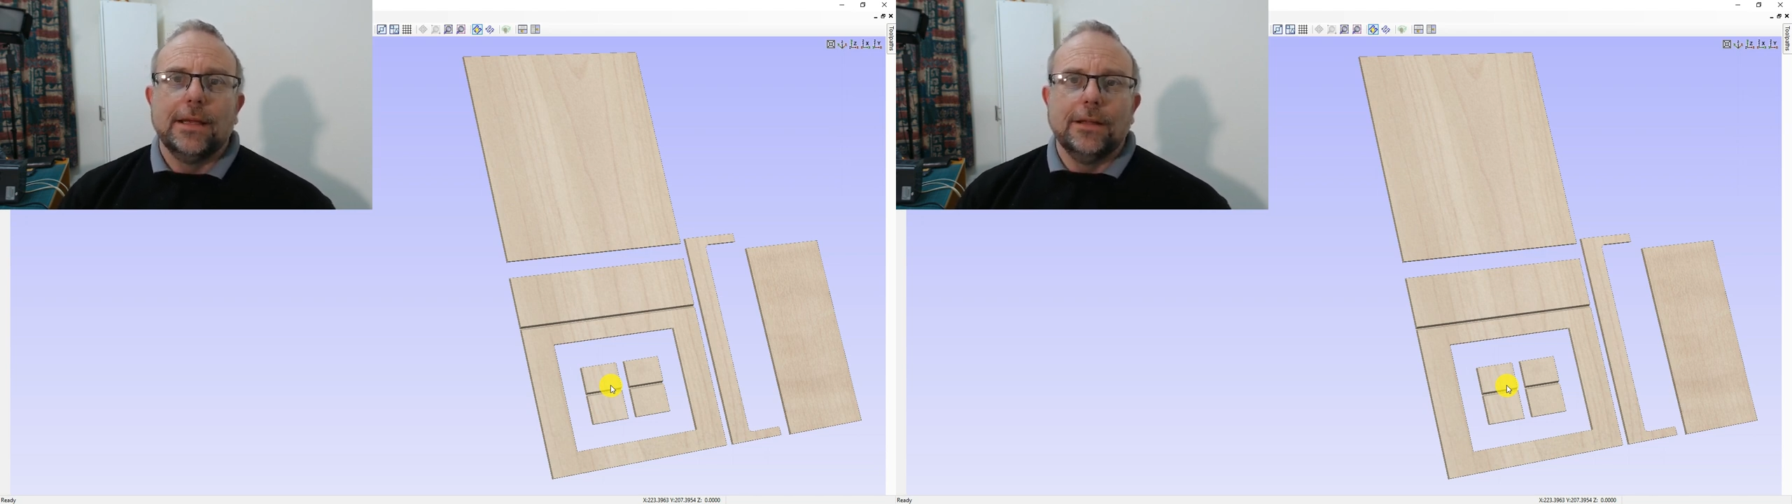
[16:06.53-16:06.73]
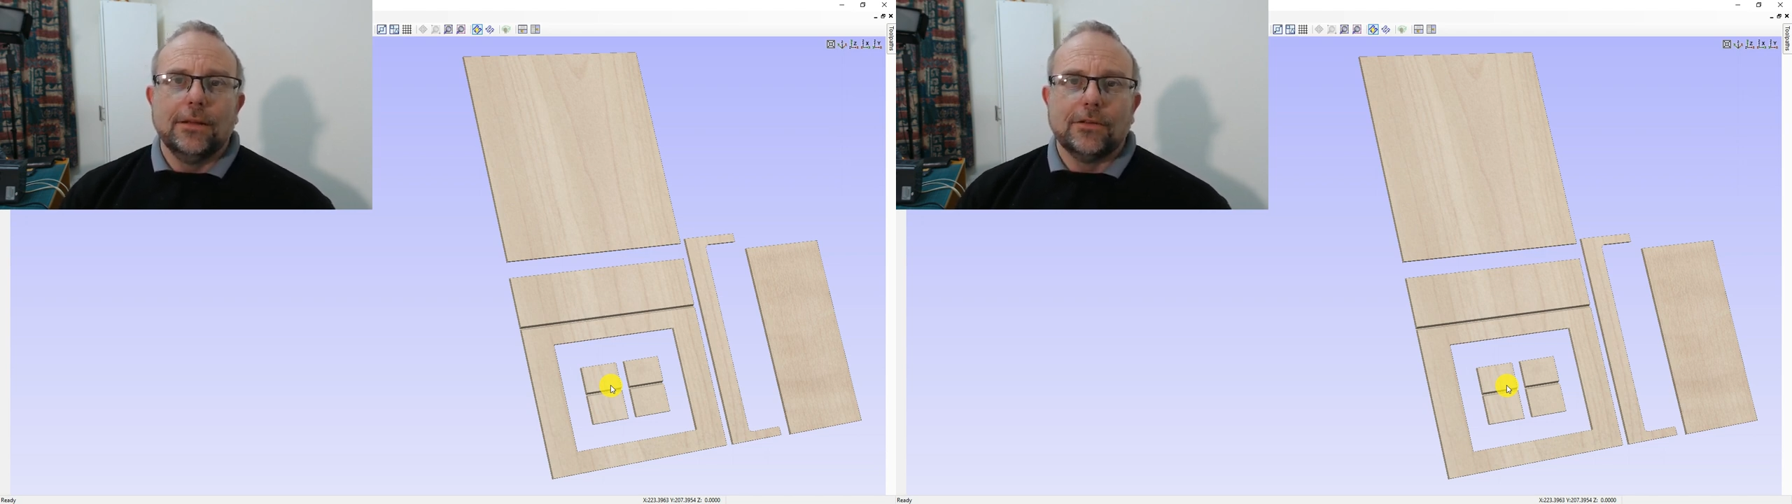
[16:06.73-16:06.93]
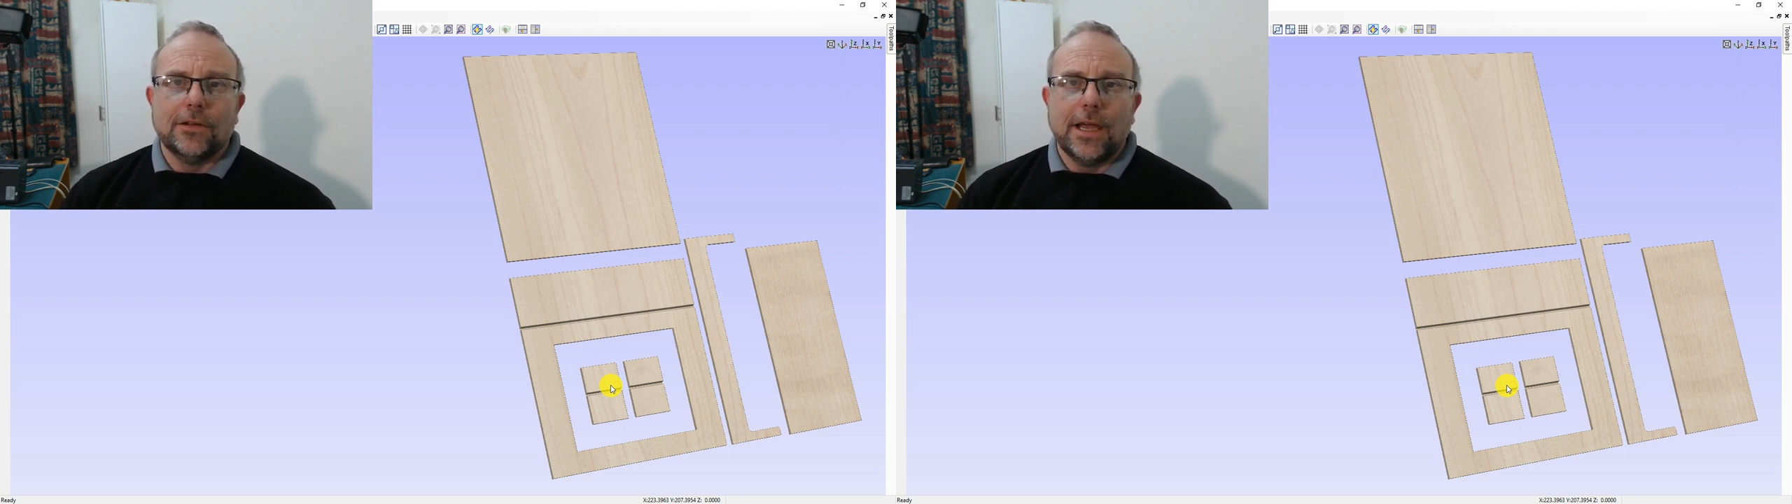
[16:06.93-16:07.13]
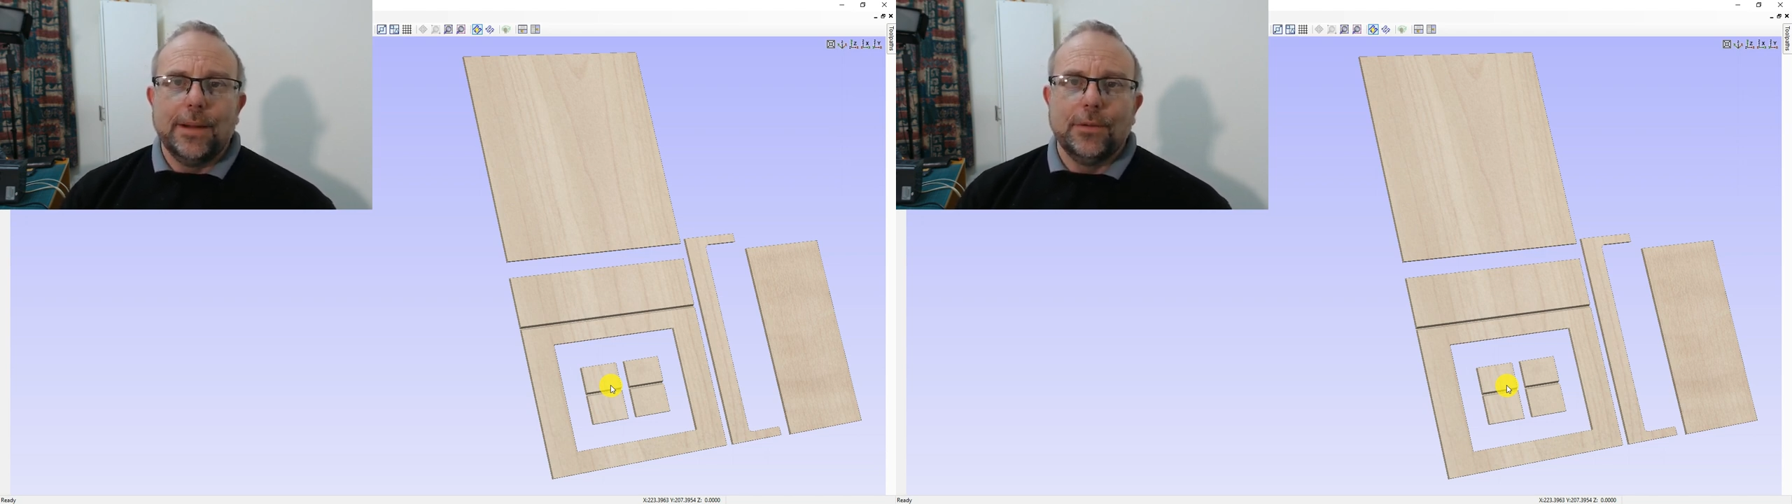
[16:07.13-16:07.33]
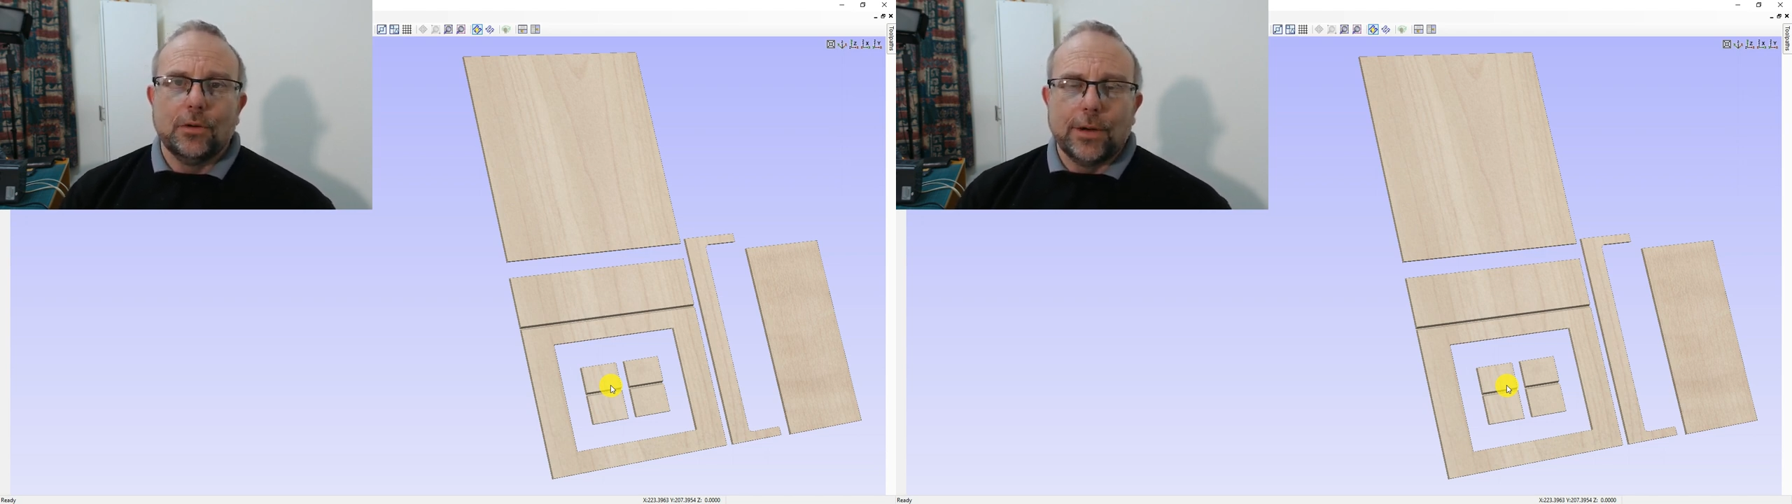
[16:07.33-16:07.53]
in the
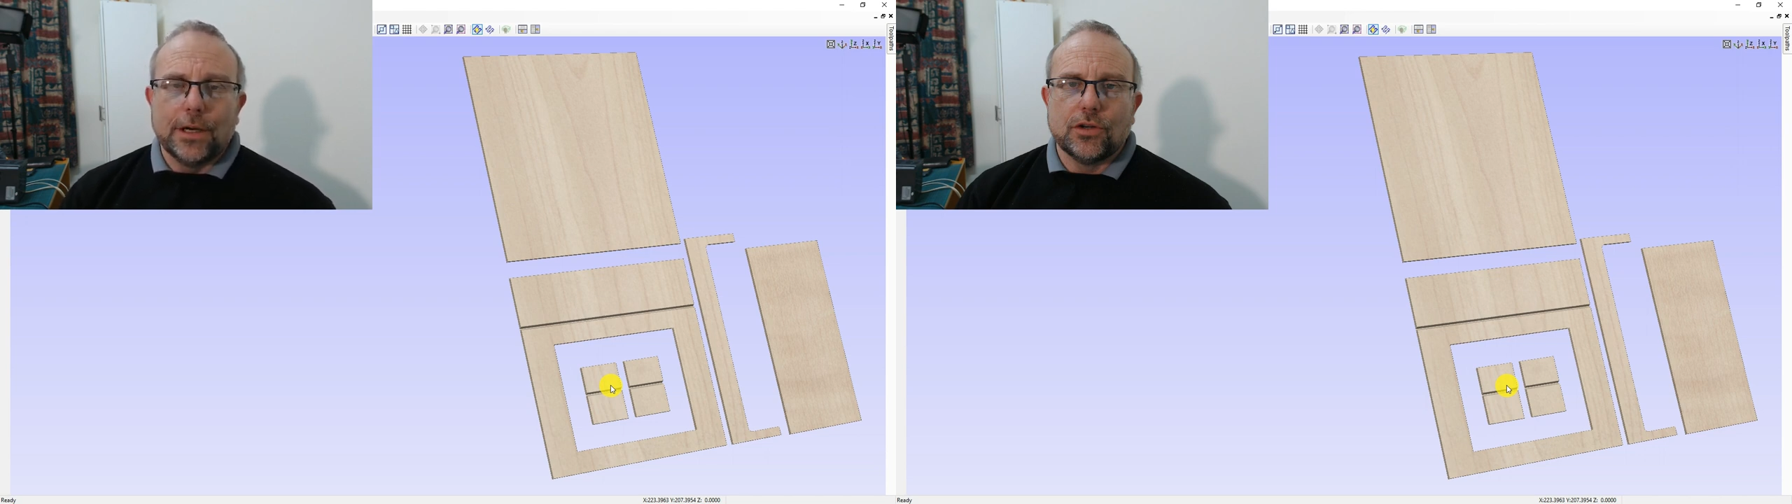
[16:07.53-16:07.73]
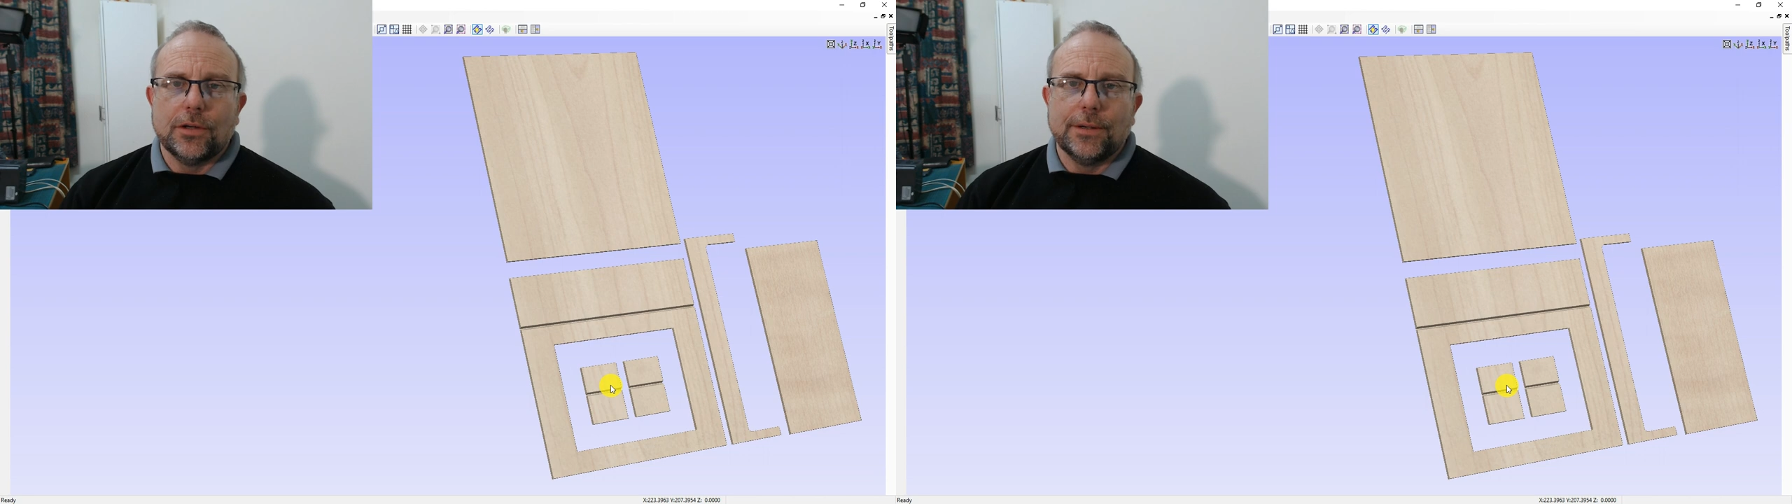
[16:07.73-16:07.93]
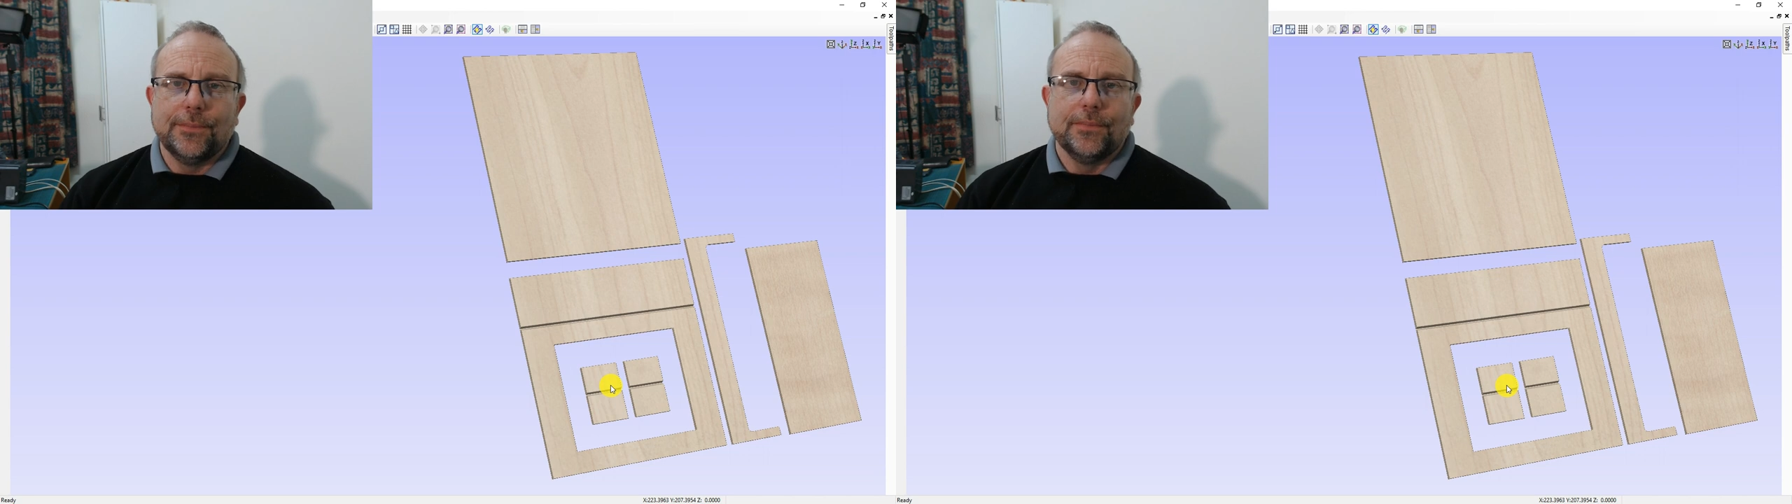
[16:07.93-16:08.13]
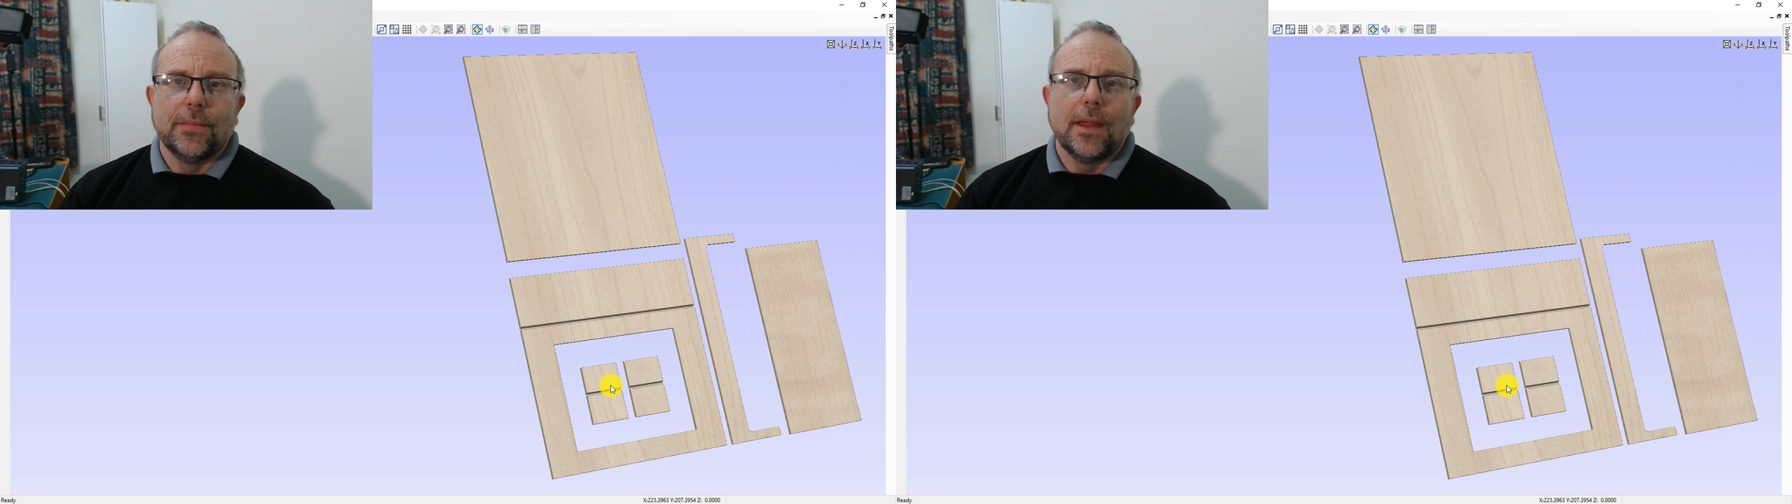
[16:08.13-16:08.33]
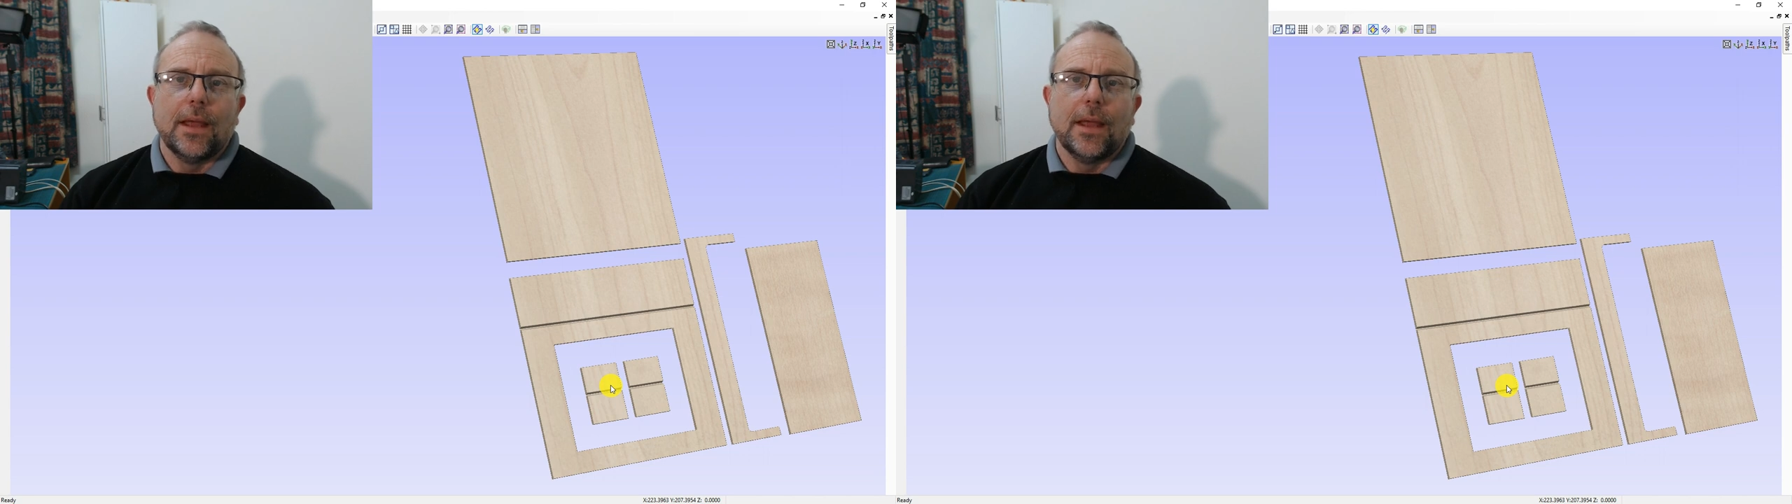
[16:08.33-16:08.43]
same direction